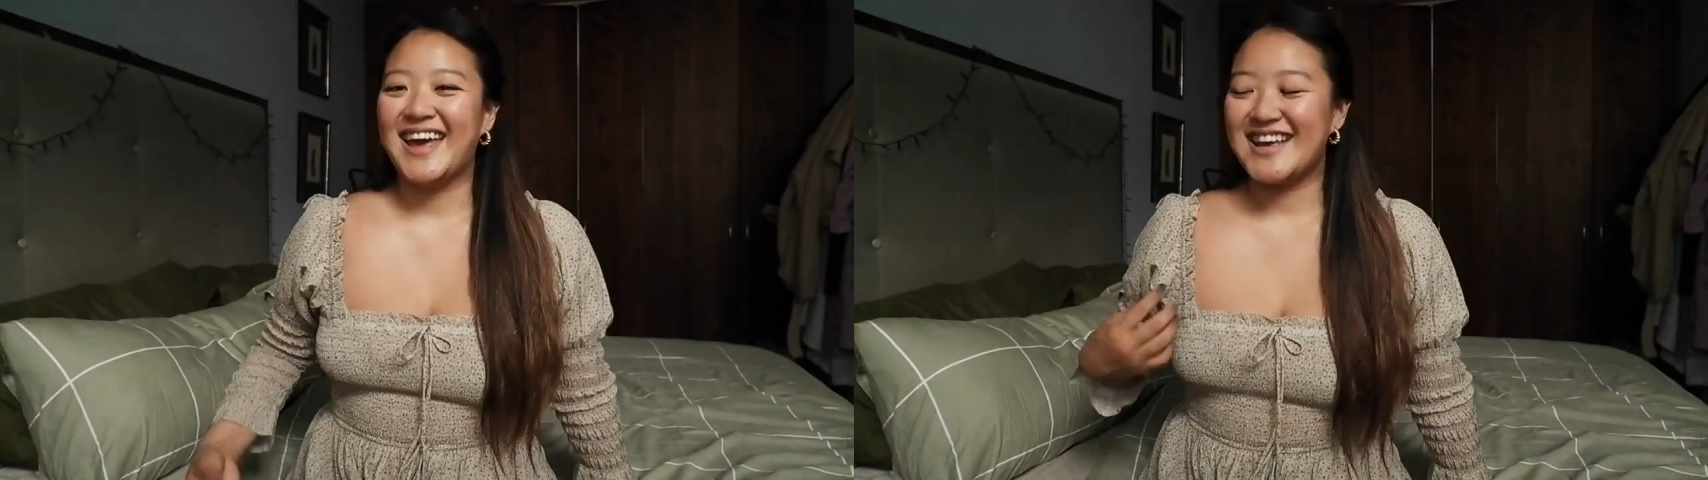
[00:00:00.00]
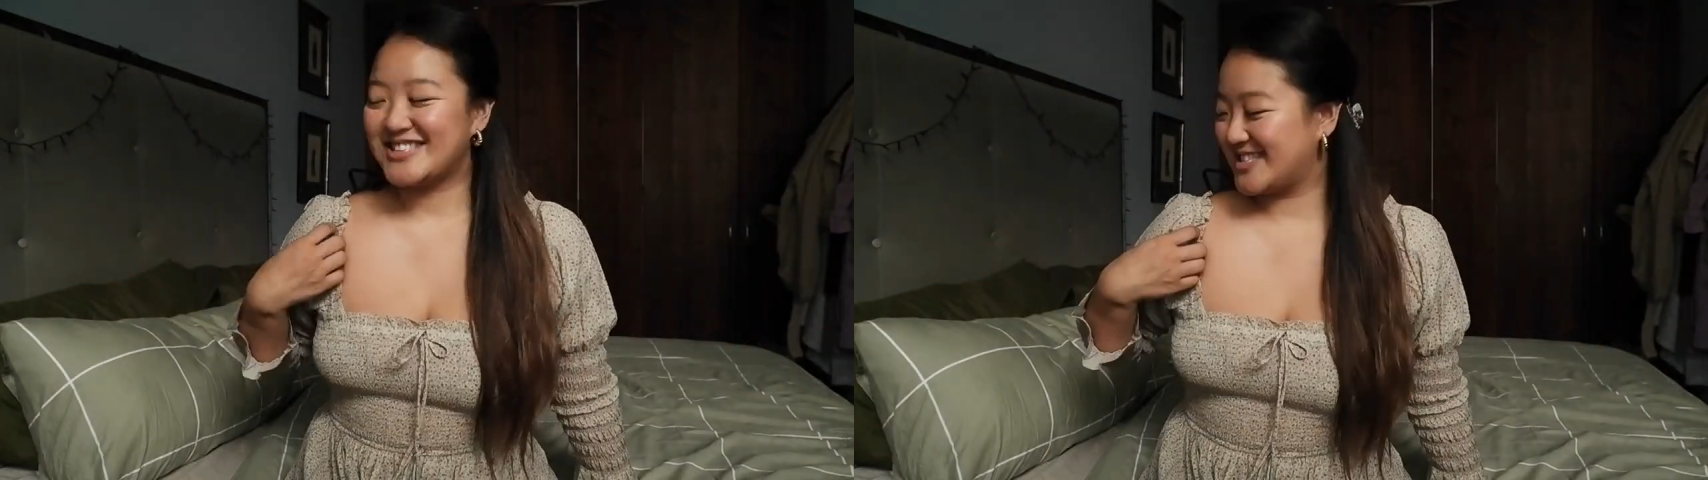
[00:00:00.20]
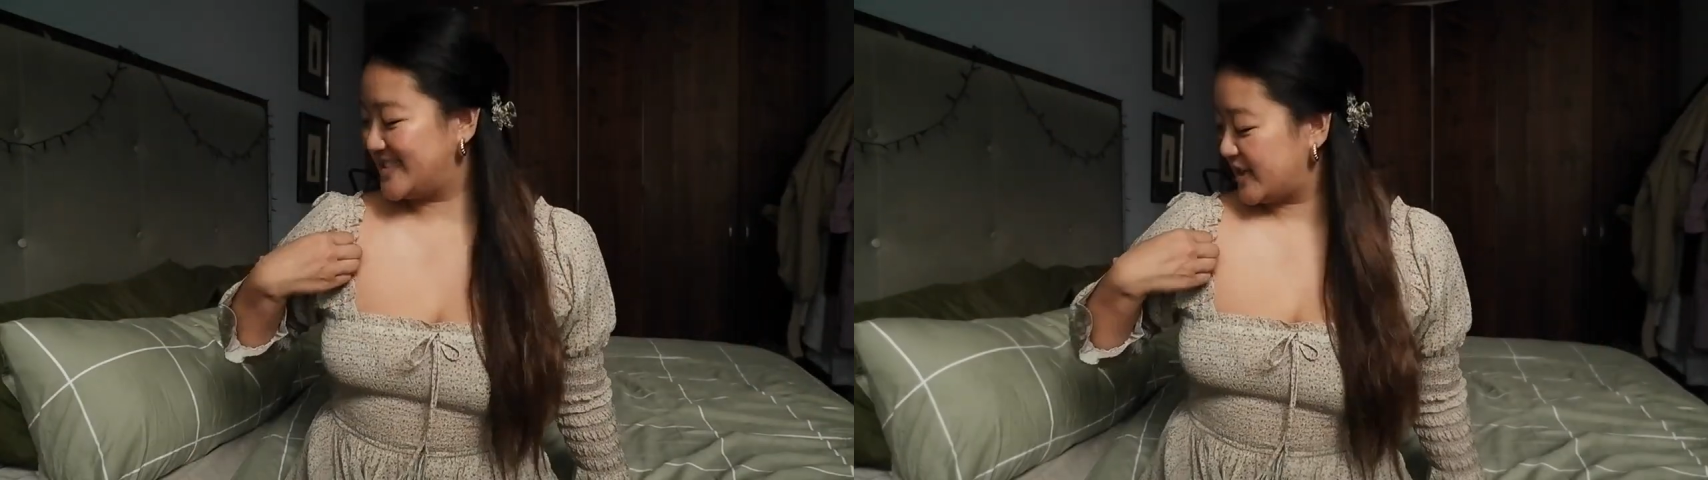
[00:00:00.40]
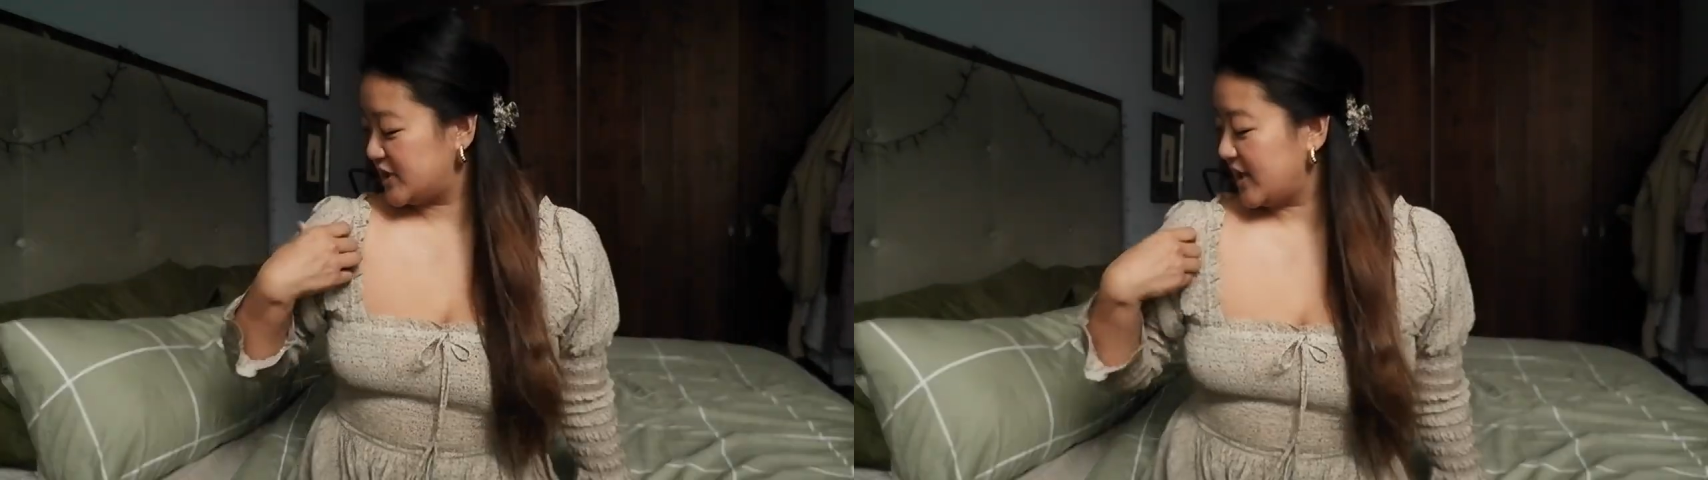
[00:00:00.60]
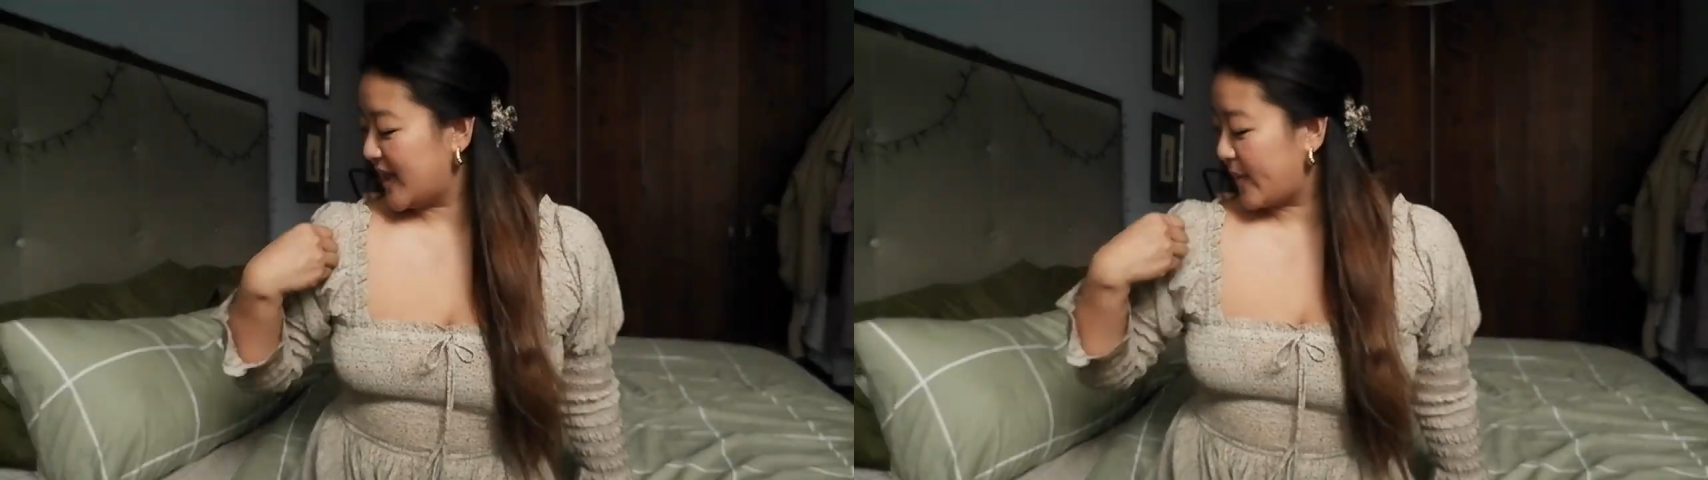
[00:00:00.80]
It's just such
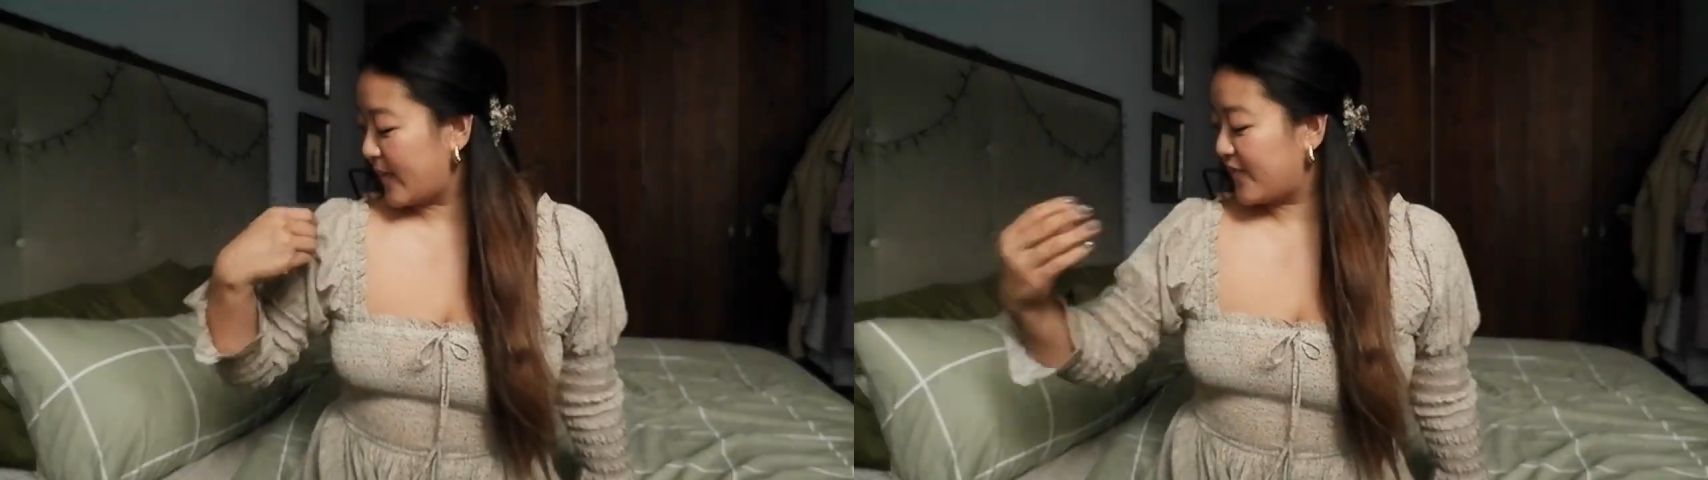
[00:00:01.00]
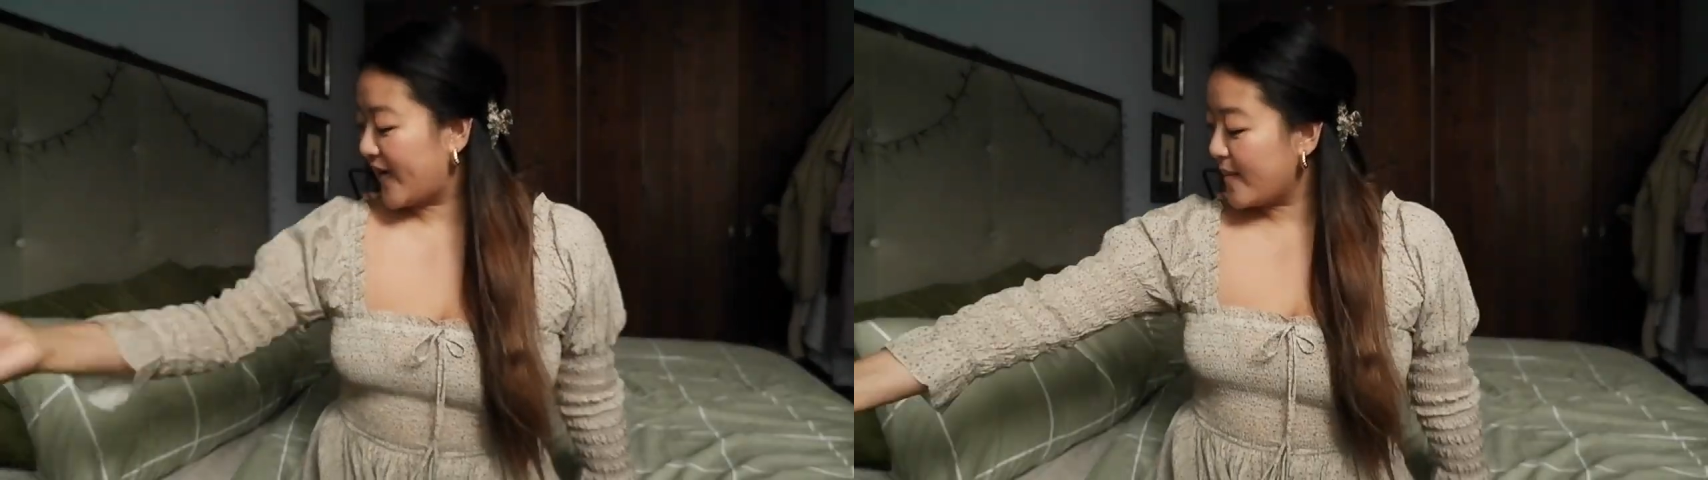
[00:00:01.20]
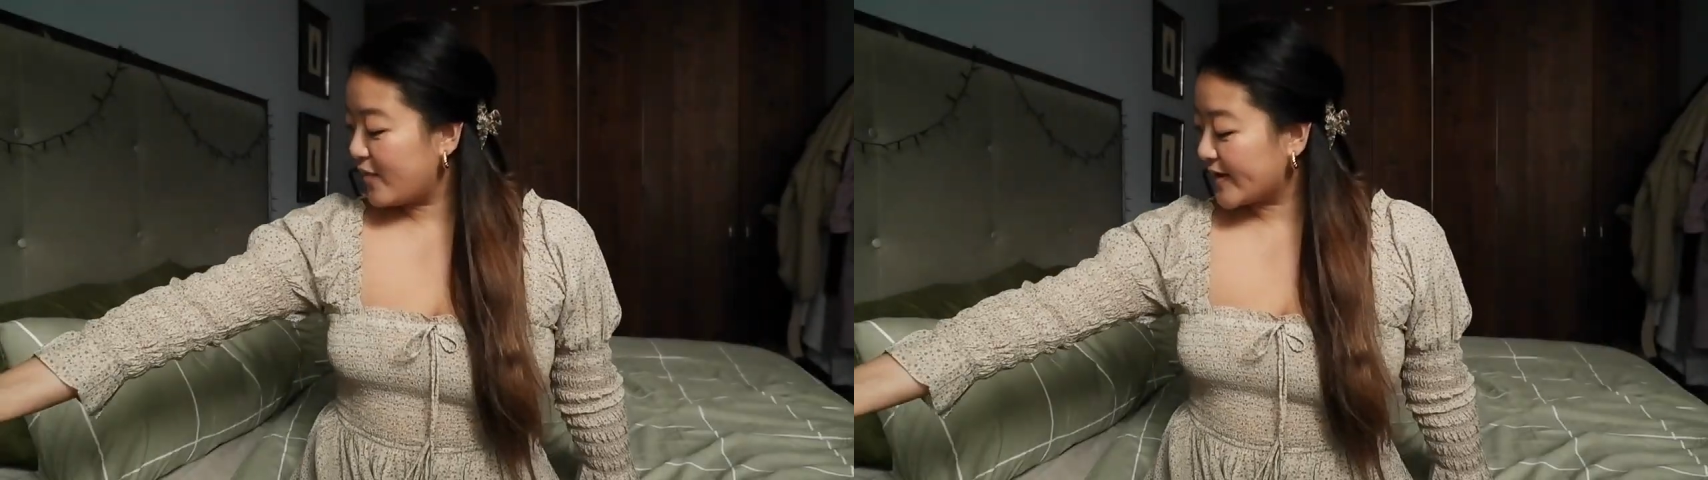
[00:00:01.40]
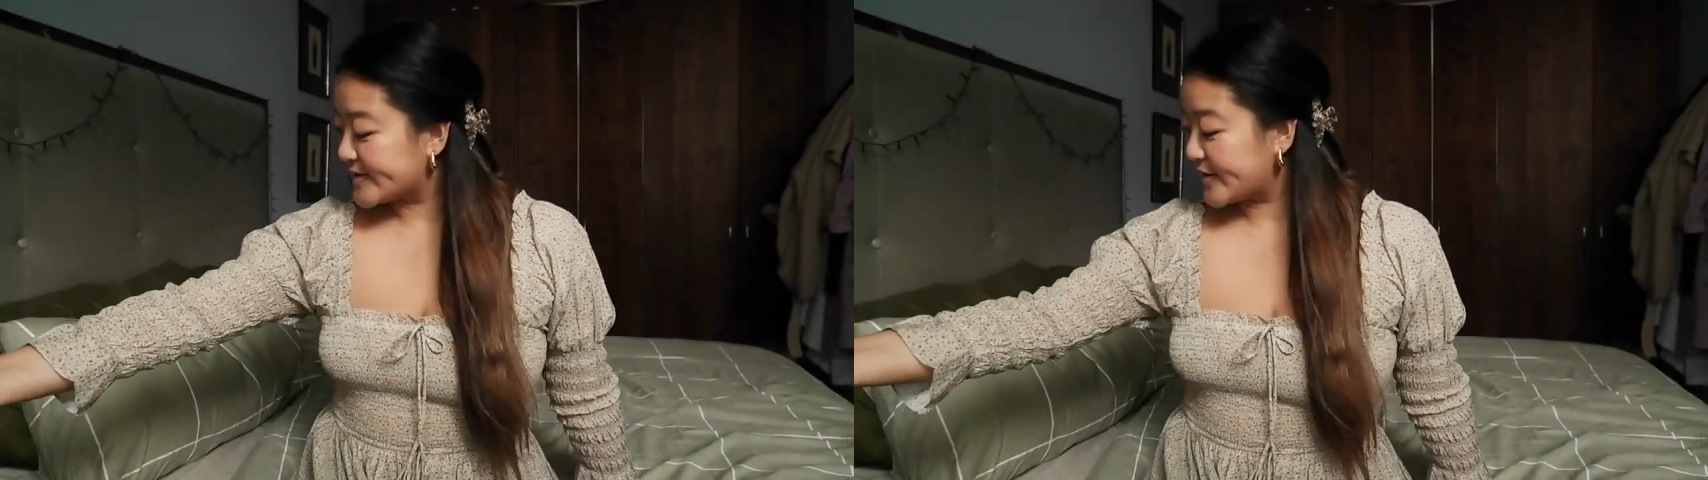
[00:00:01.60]
a lightweight fabric,